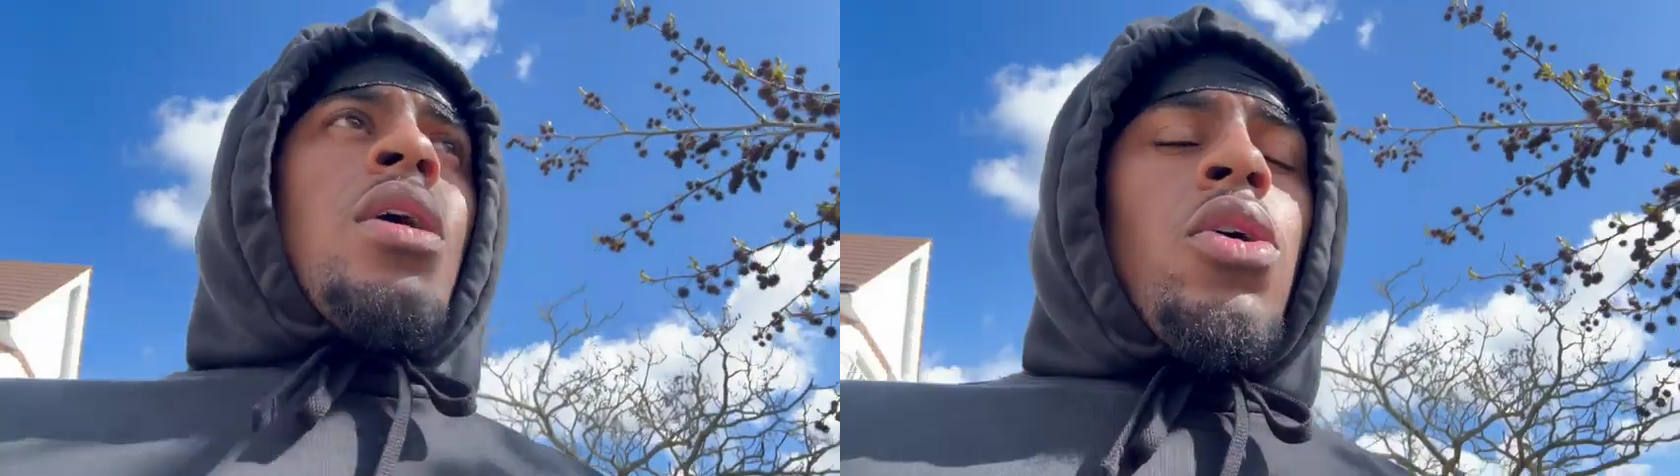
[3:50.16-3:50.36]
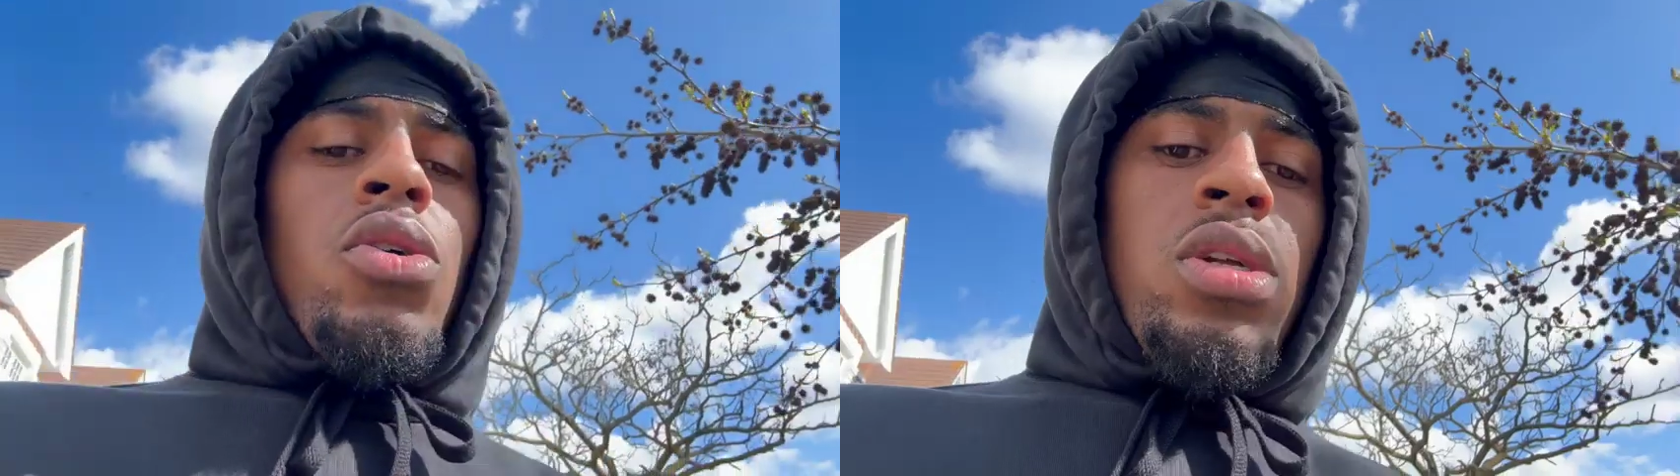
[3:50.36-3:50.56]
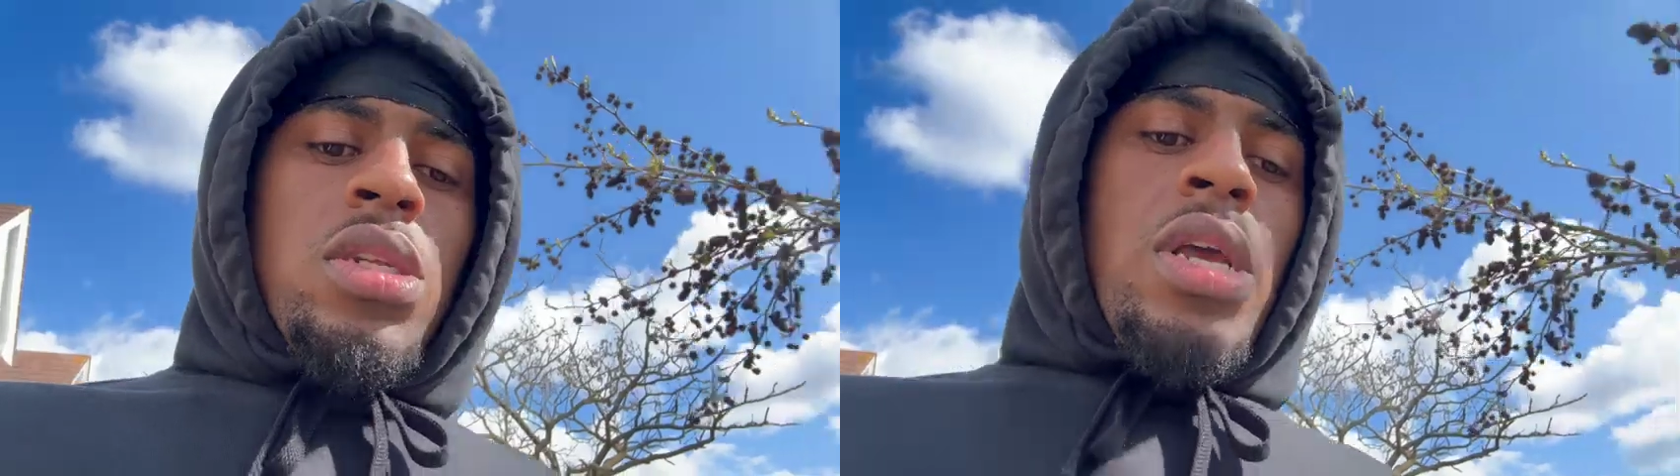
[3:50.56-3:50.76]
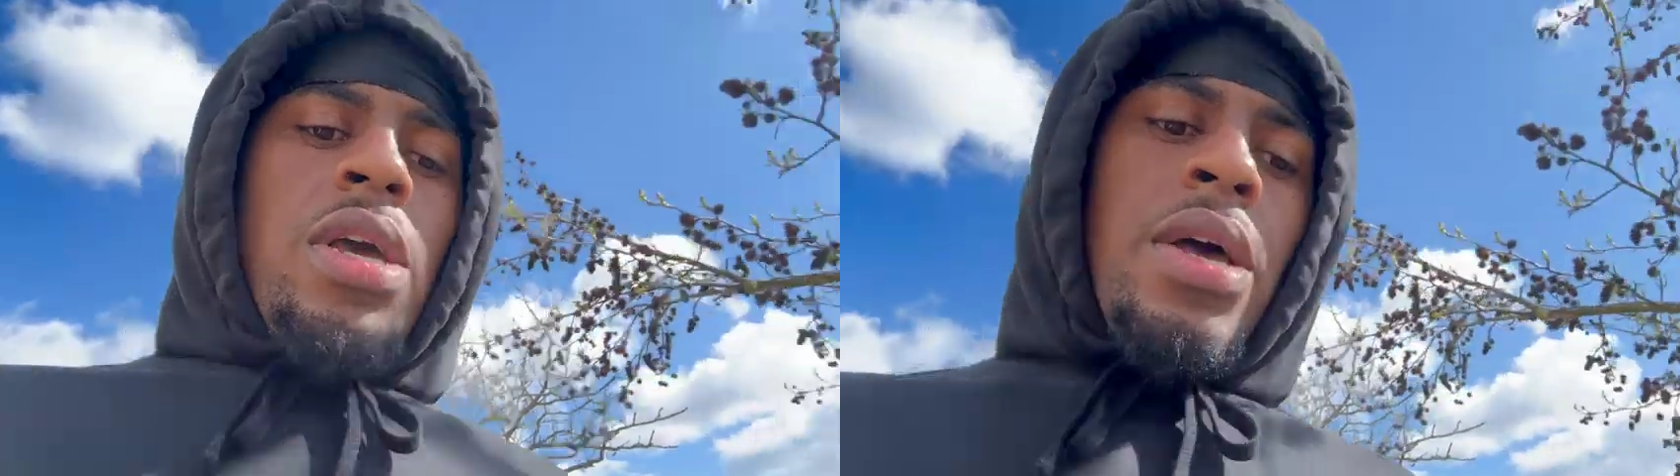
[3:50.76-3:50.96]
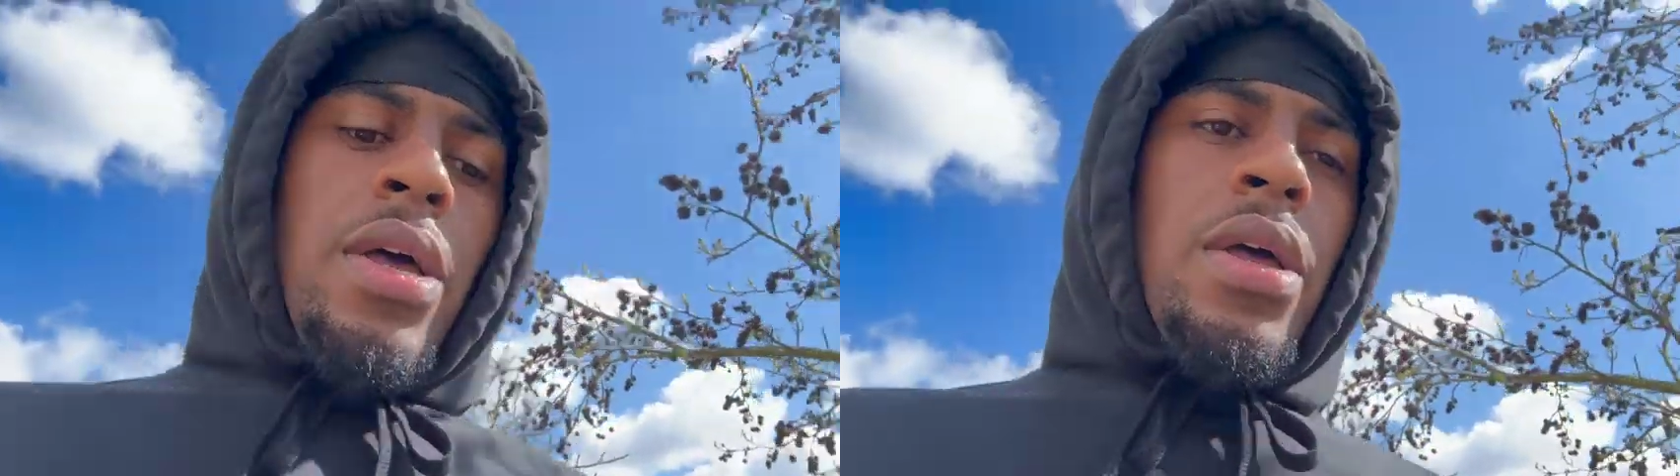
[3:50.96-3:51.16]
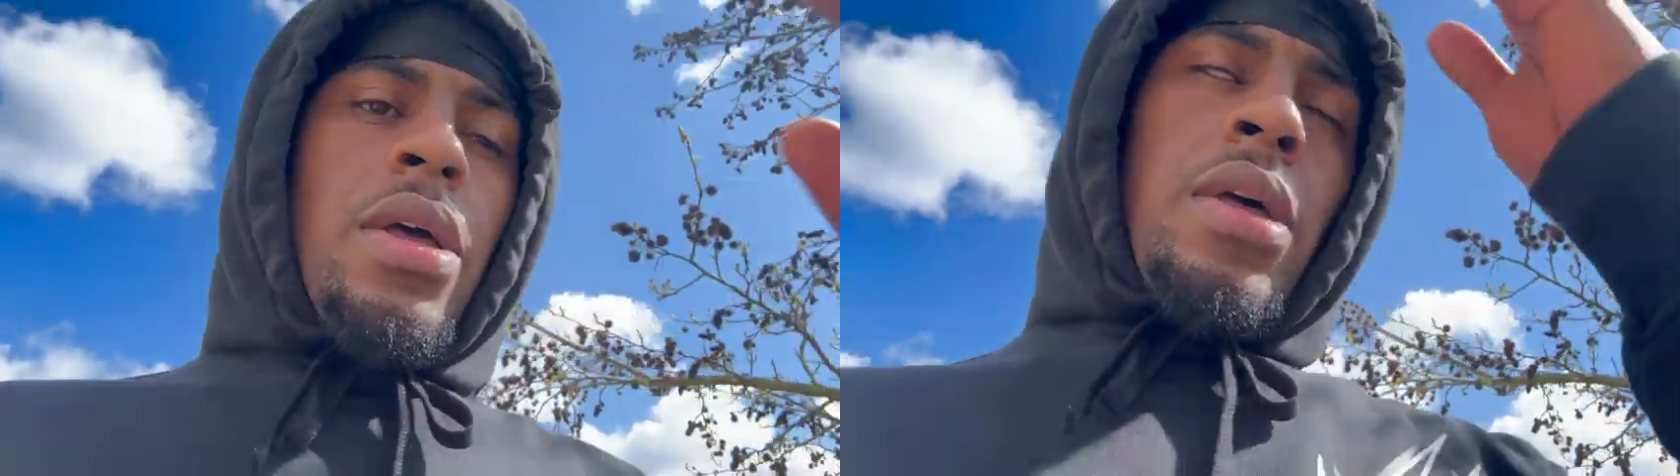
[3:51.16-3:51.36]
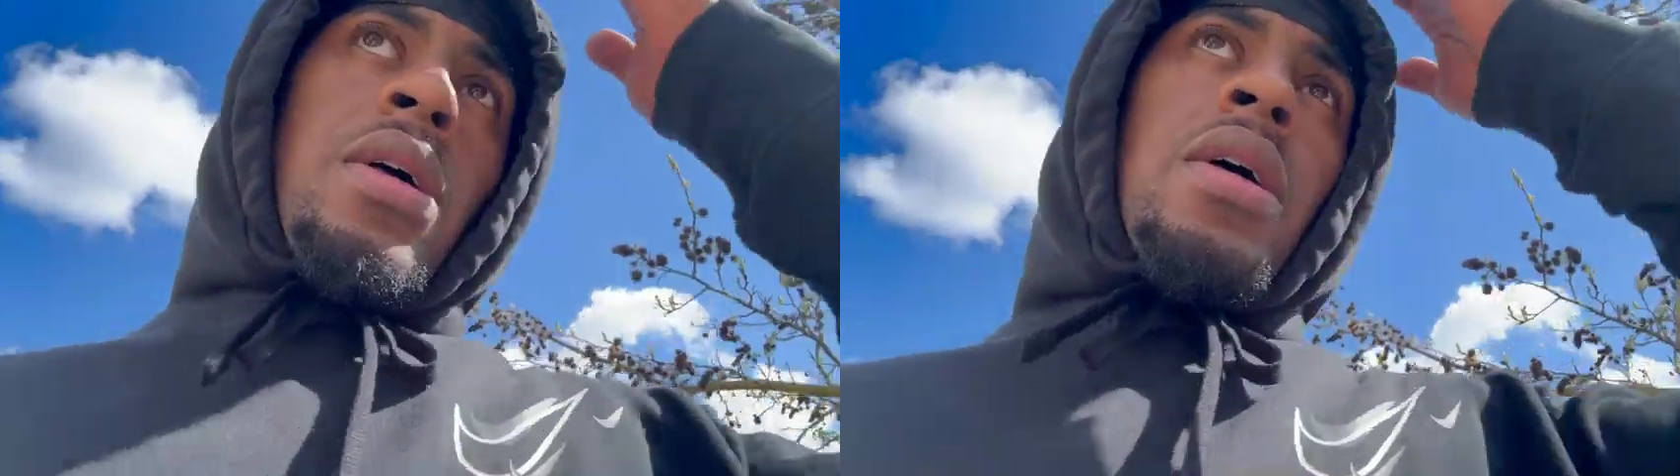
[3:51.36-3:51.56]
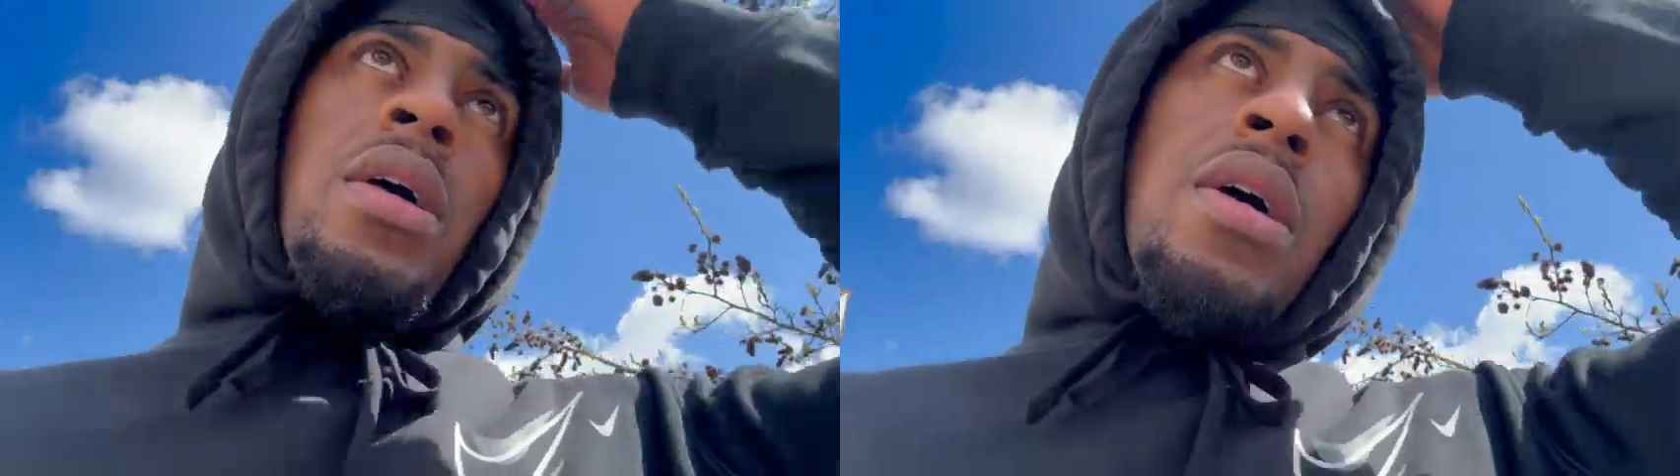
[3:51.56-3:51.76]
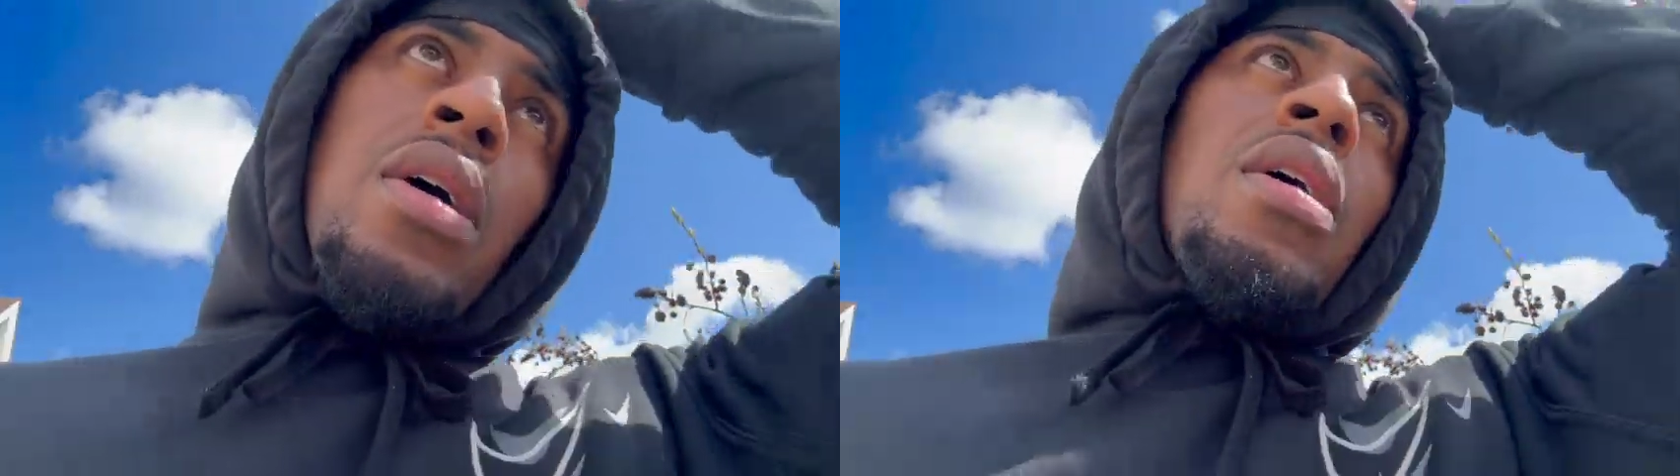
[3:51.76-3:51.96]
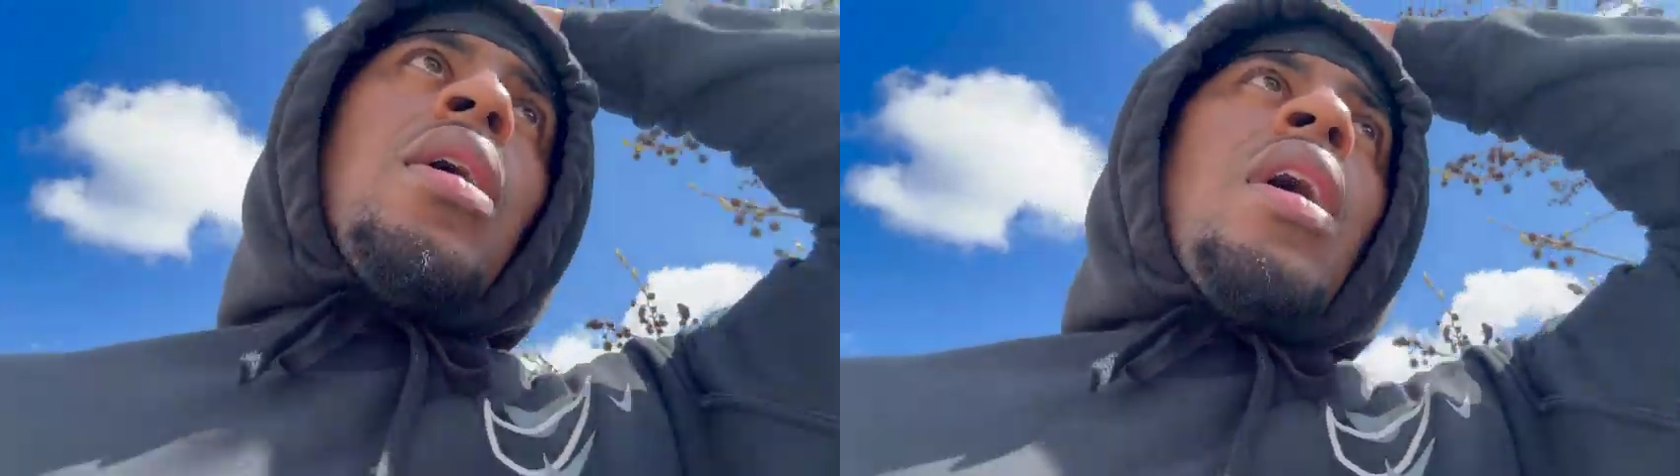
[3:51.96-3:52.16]
honestly,
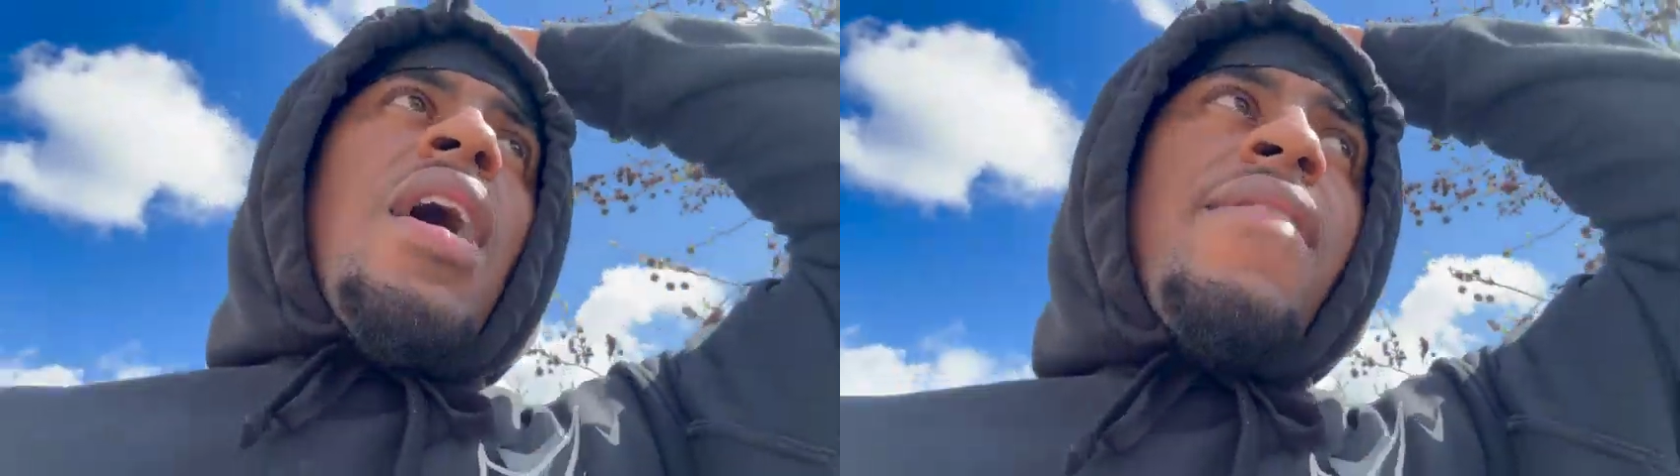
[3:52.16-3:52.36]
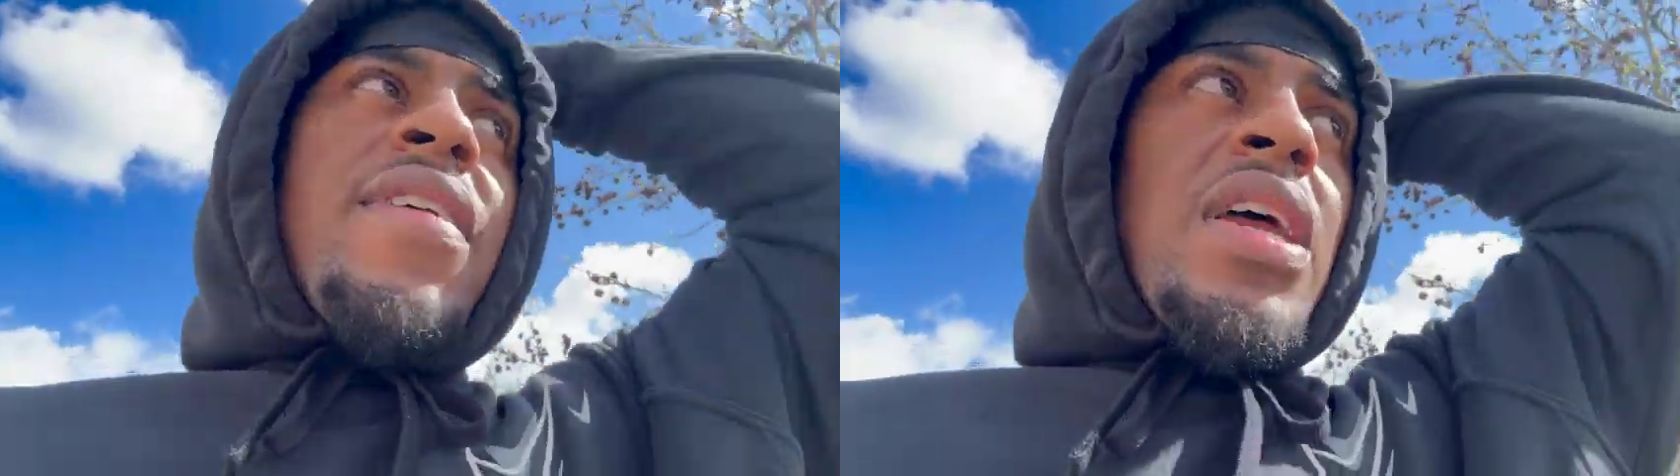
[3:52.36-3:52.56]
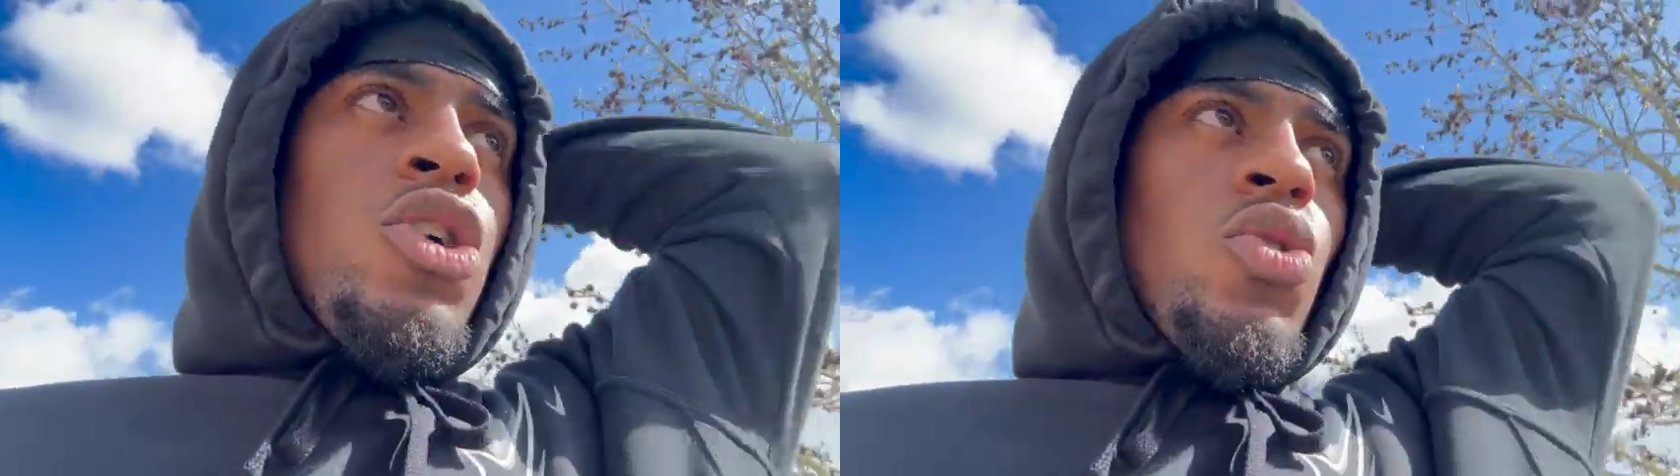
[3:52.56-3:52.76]
I think that was